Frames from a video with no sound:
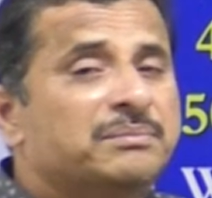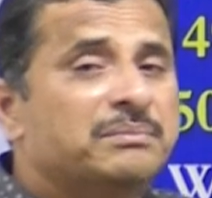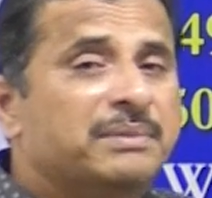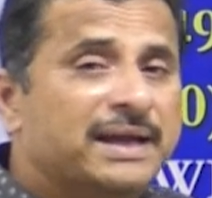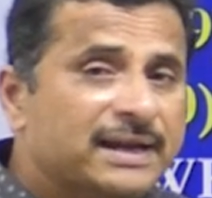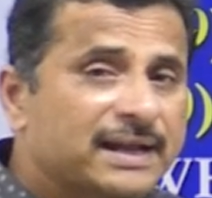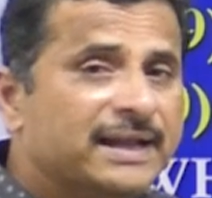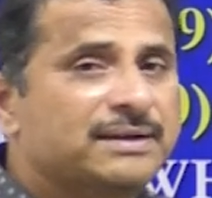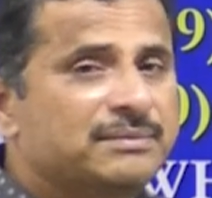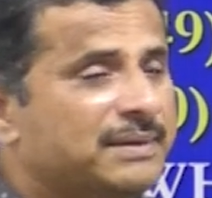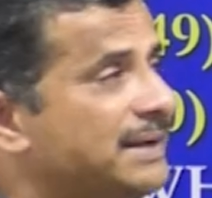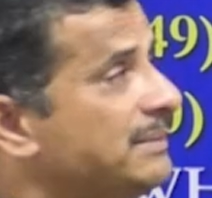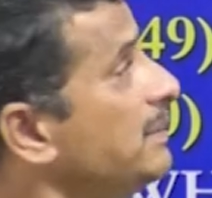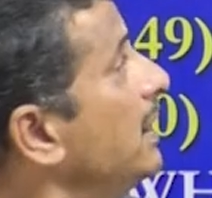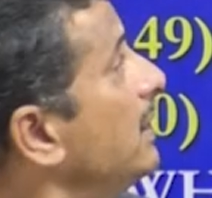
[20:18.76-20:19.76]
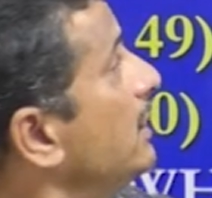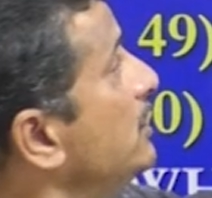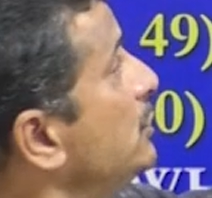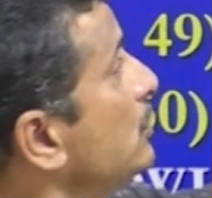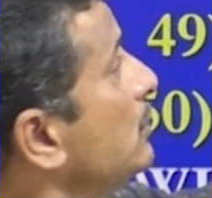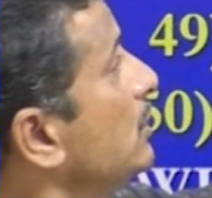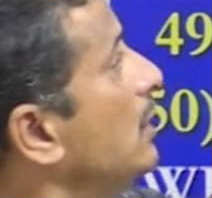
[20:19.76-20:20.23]
marine mammal,
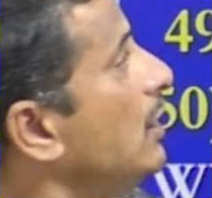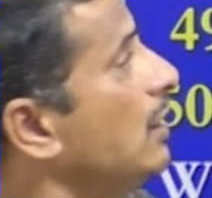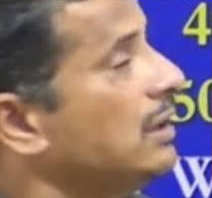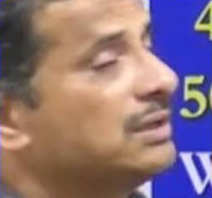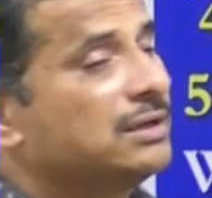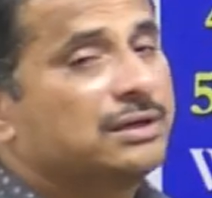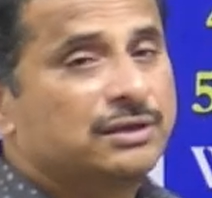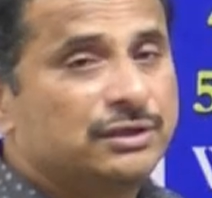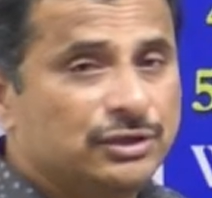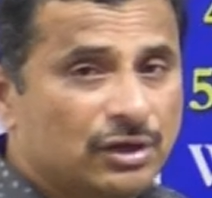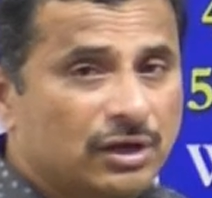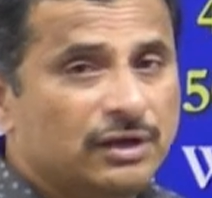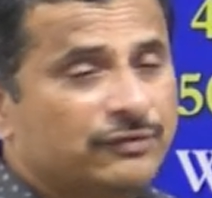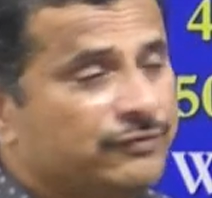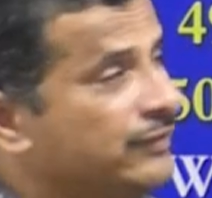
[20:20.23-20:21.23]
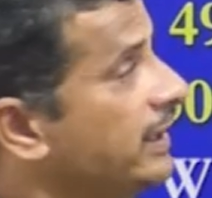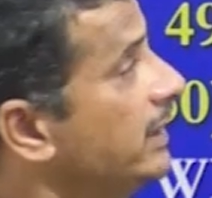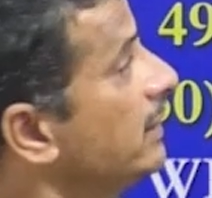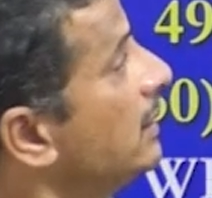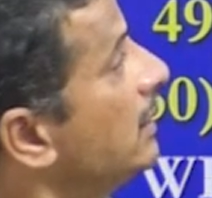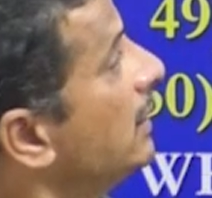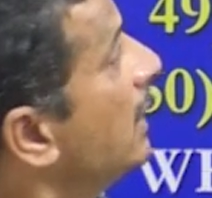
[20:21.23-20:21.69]
dugong, dolphin